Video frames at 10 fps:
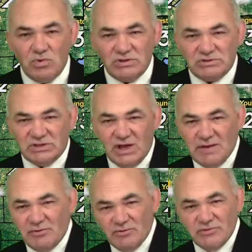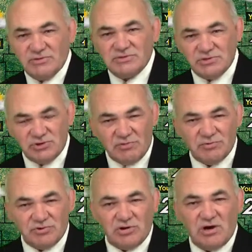at one time, although there's a
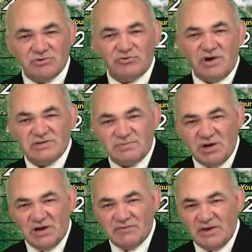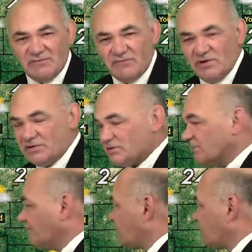sharp contrast behind that front.